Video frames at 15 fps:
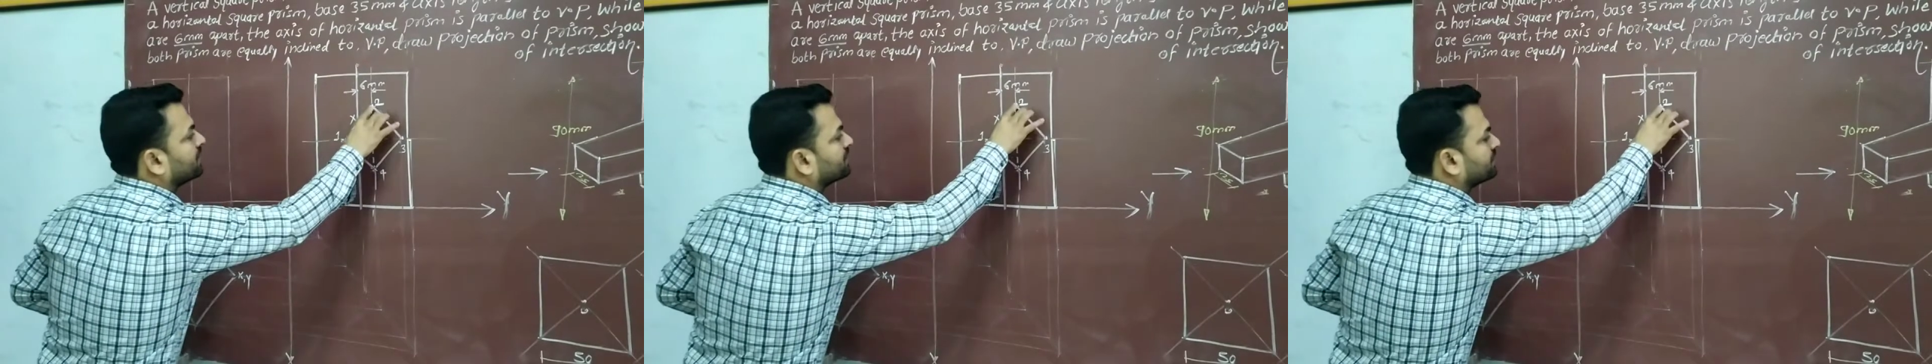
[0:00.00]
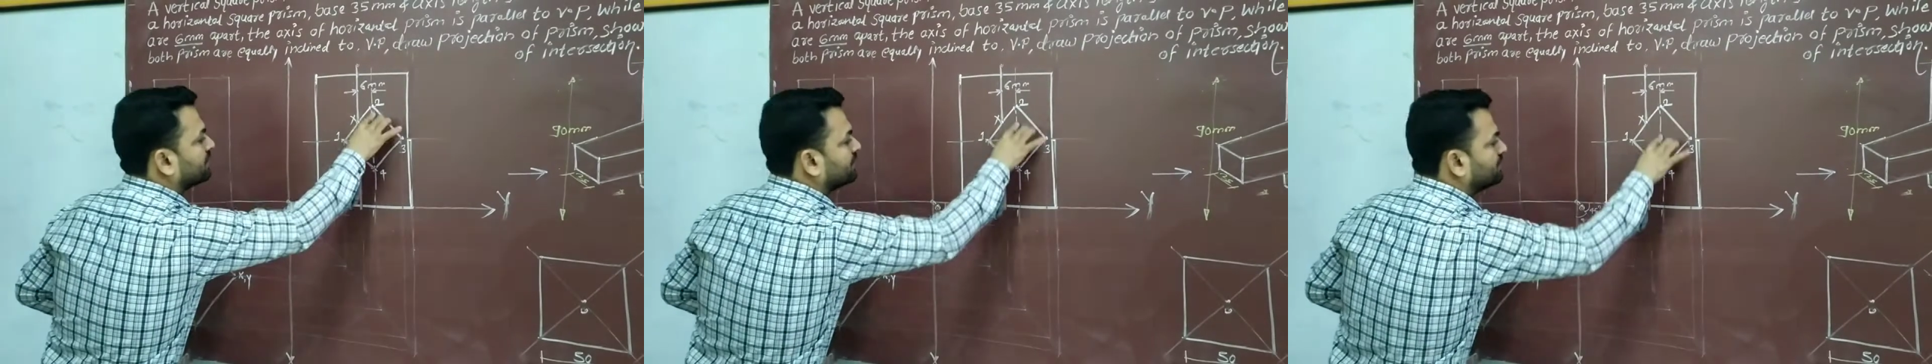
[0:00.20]

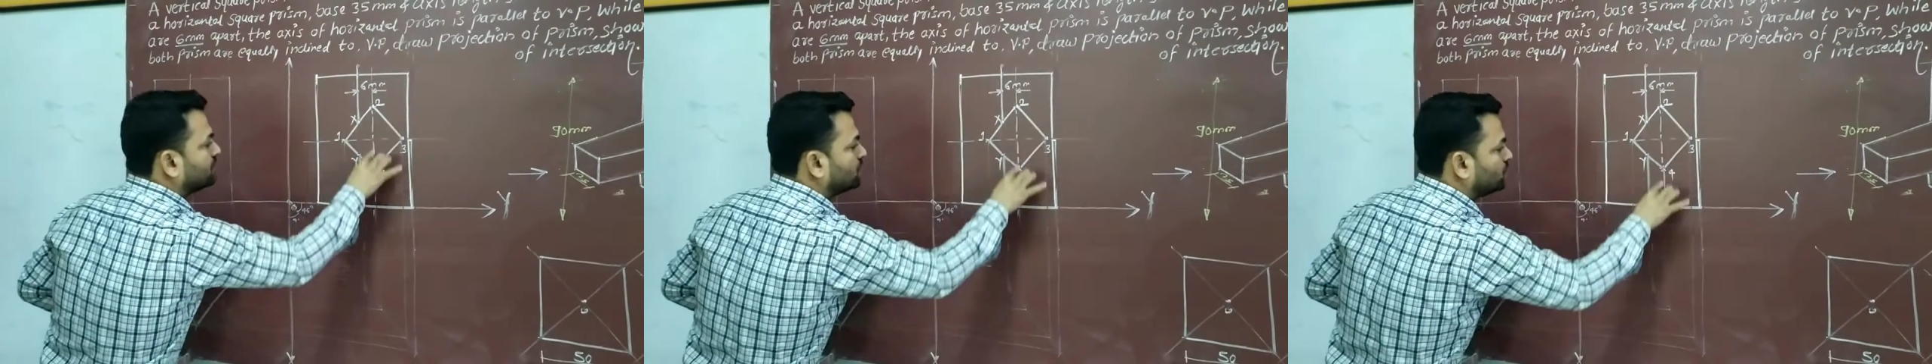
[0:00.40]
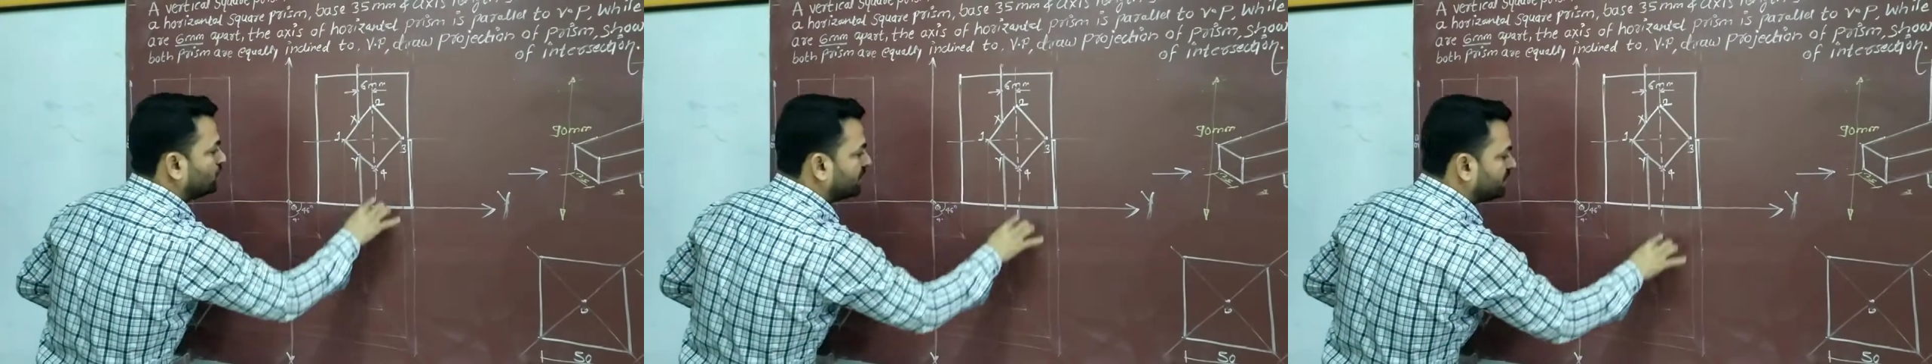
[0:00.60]
Then
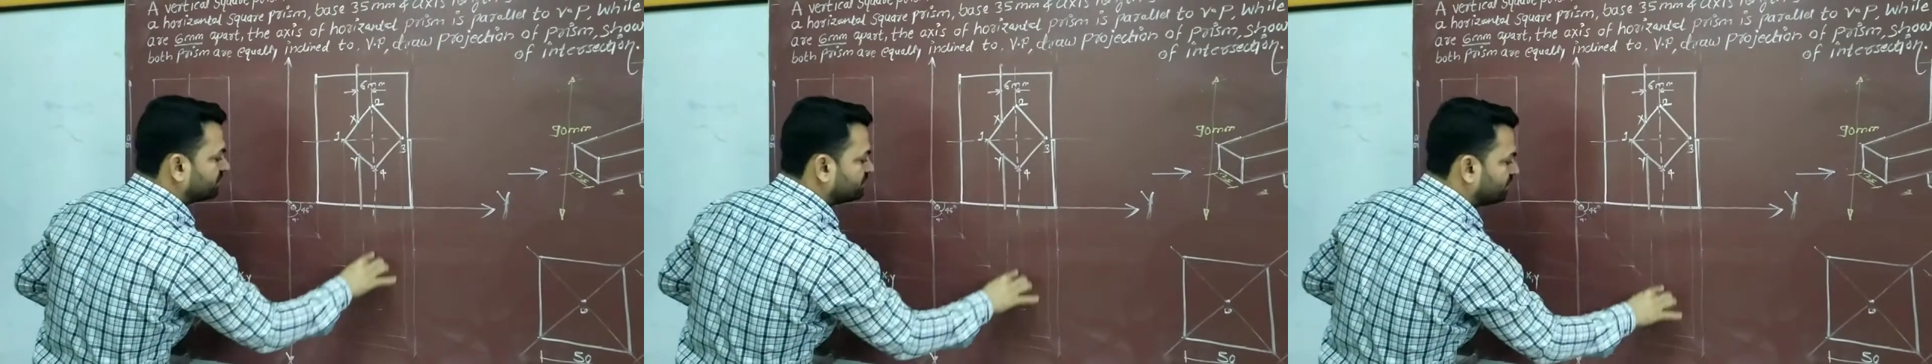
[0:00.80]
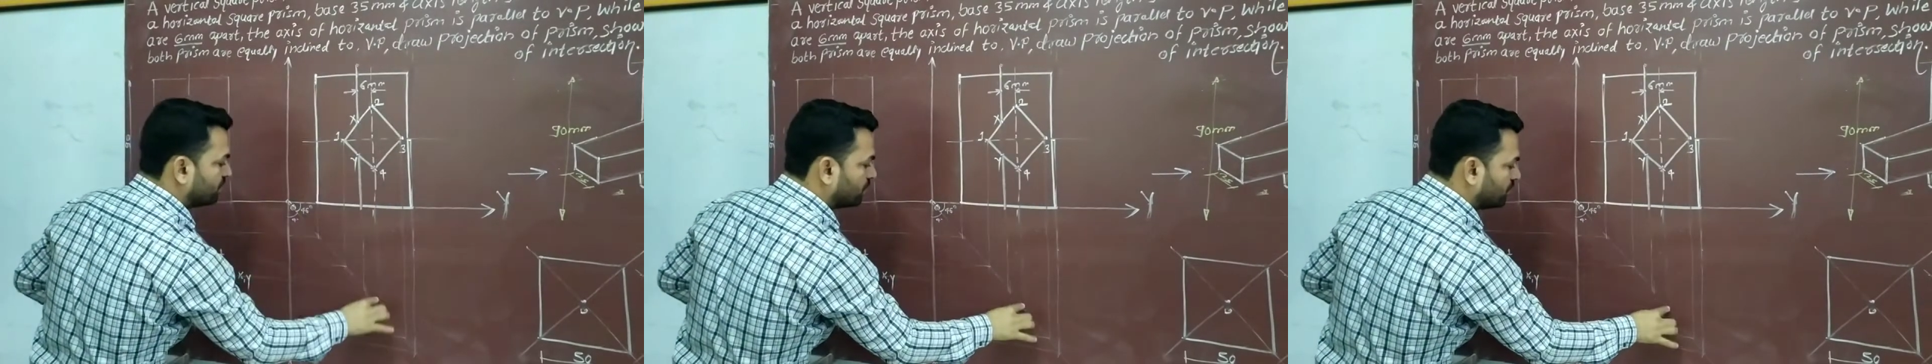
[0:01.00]
2 and
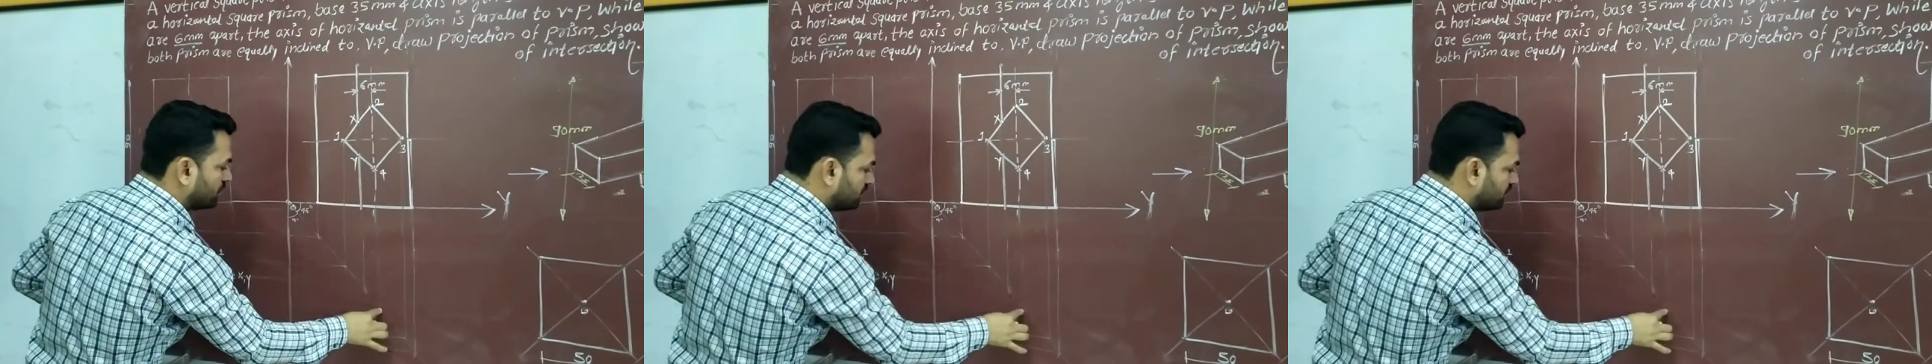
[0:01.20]
4.